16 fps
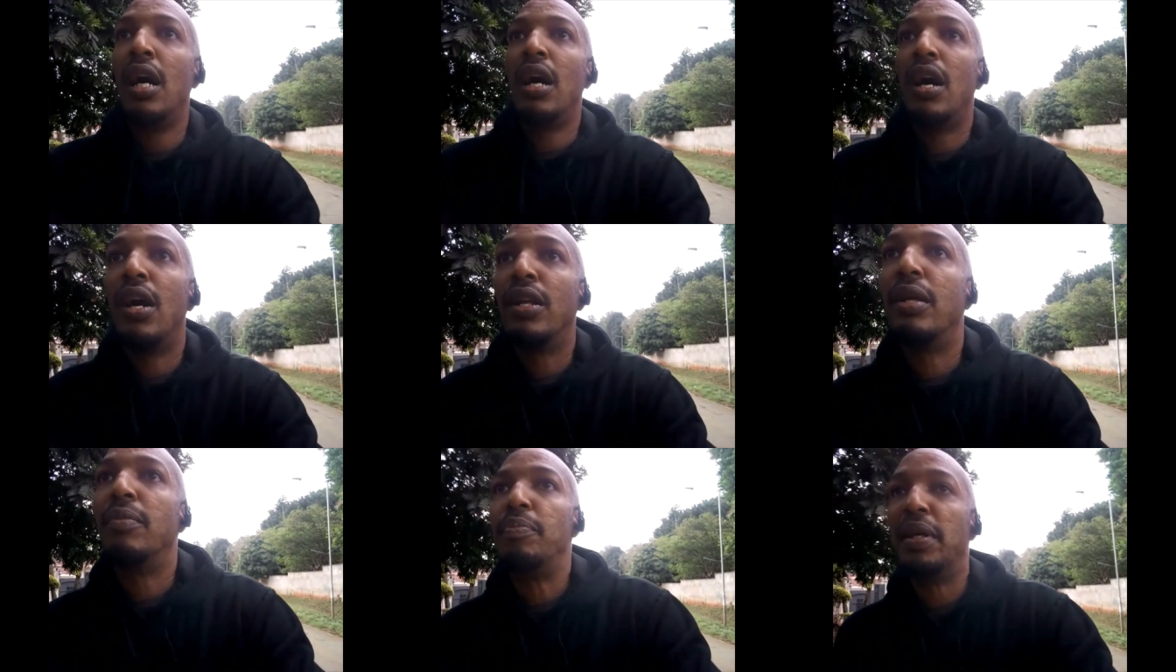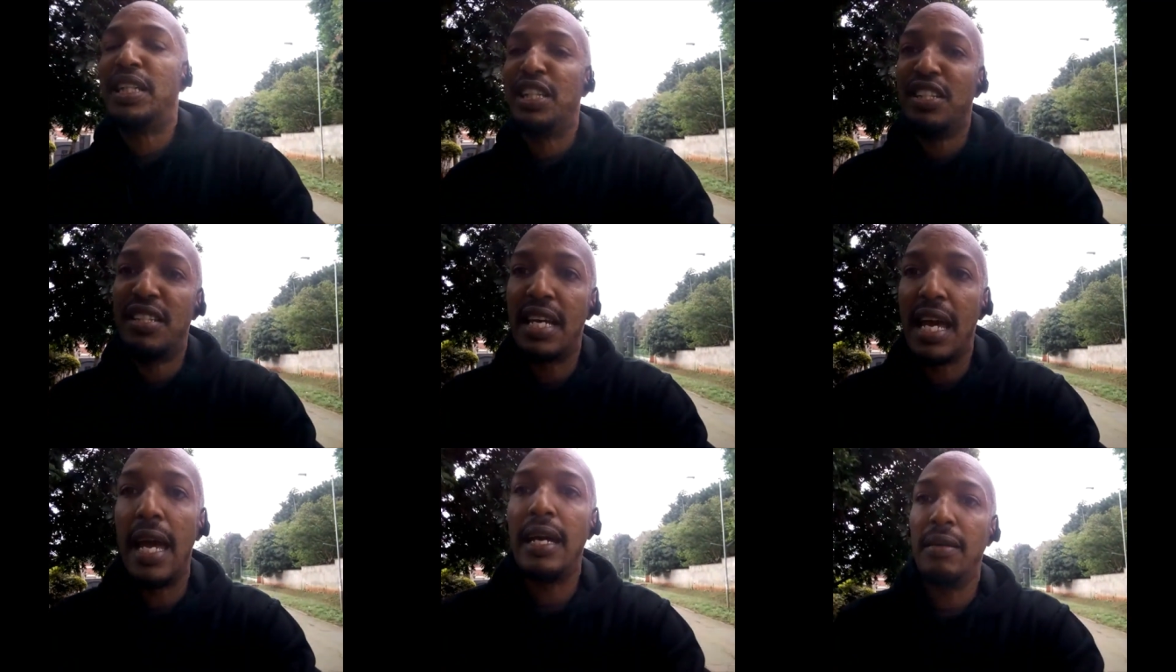on the pitches
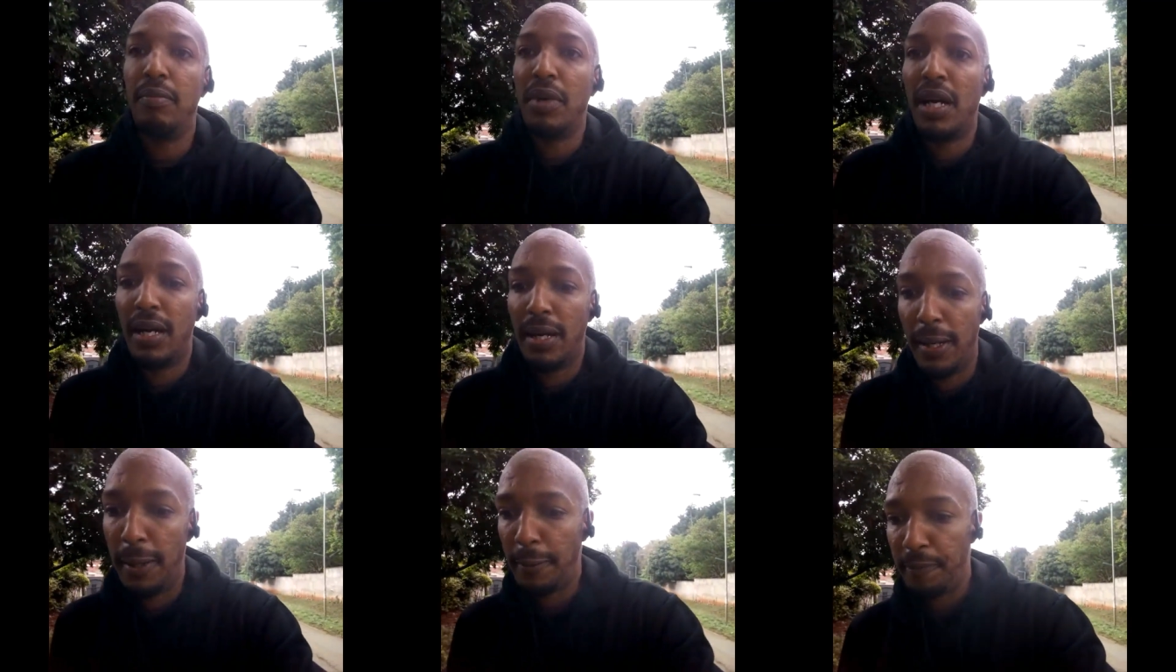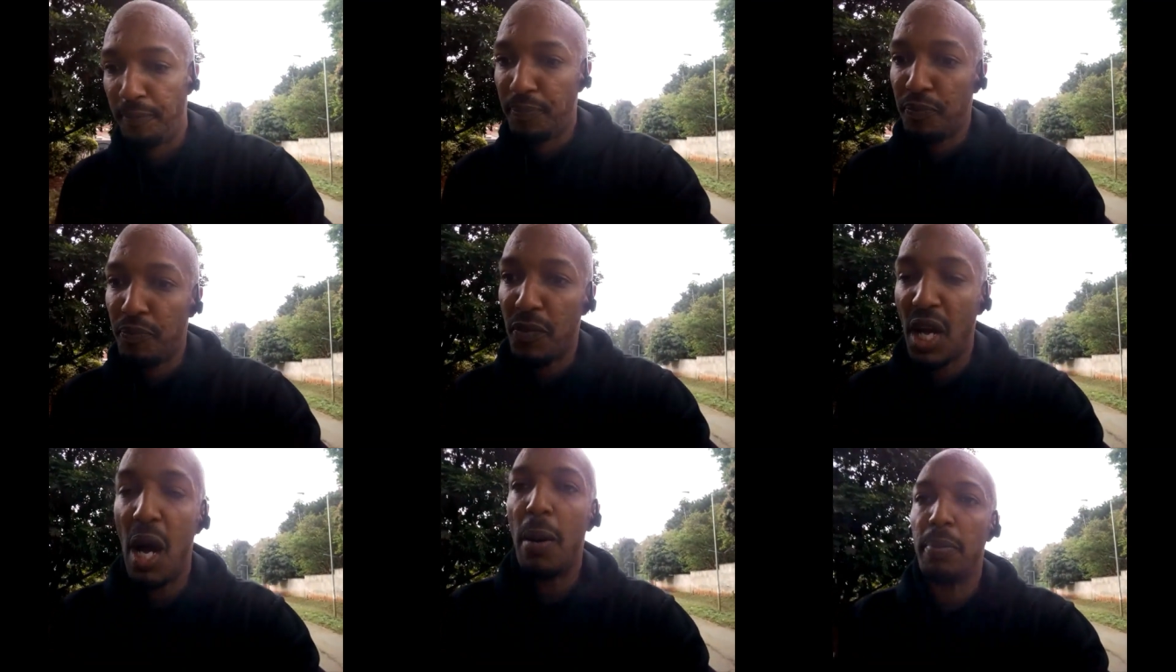game um,
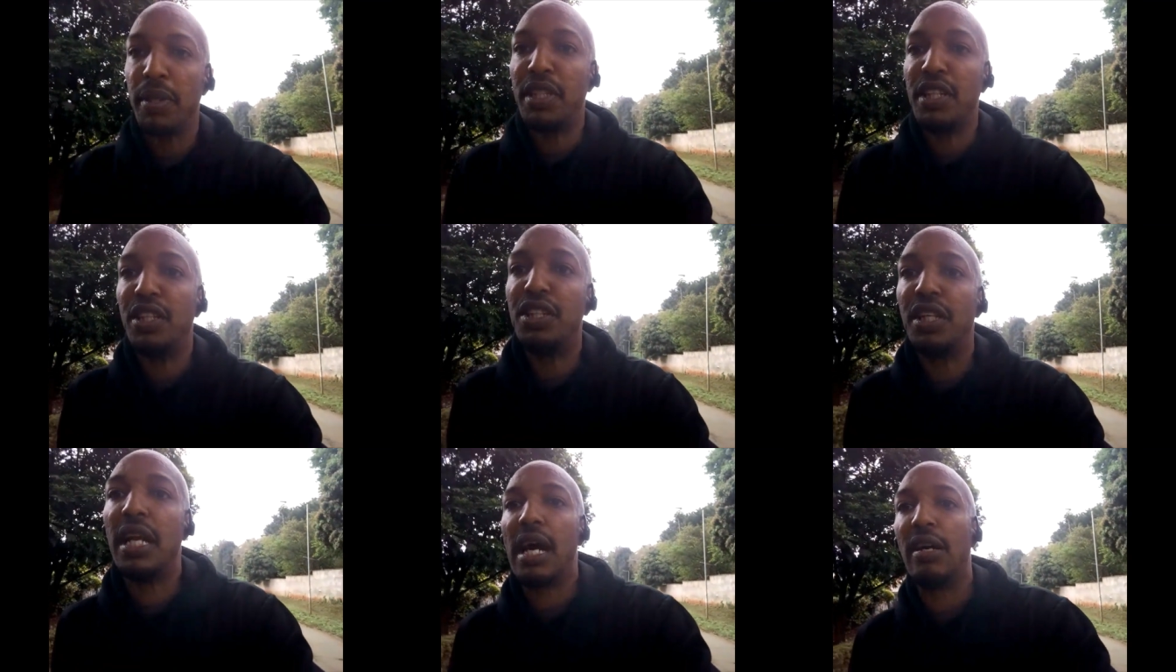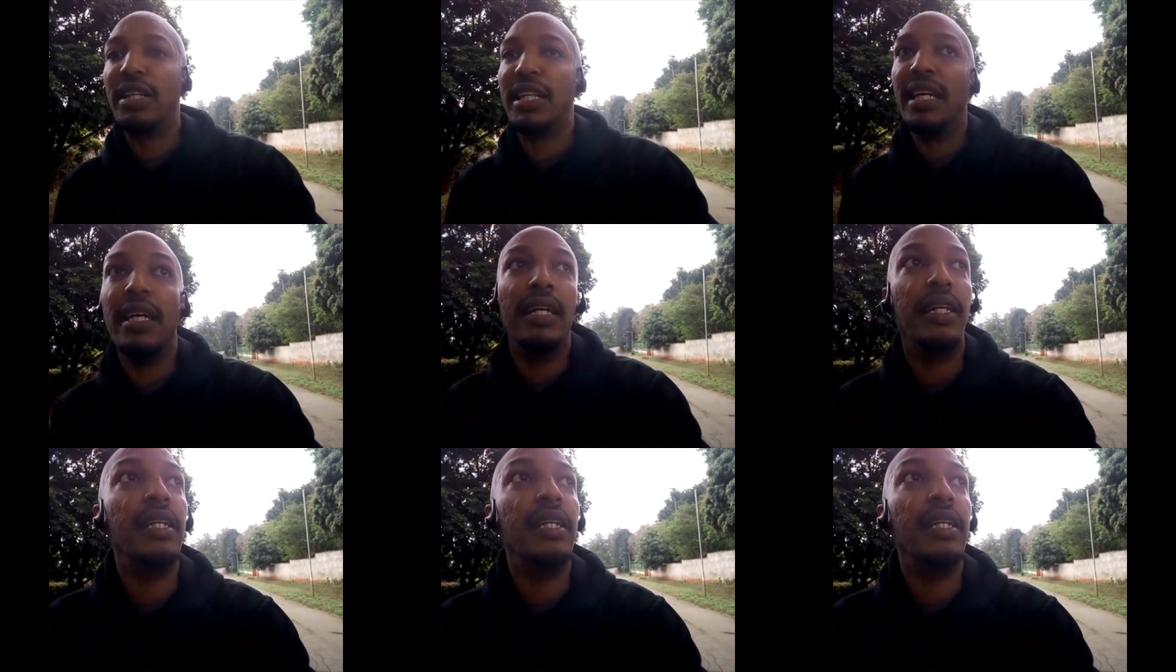competition out there.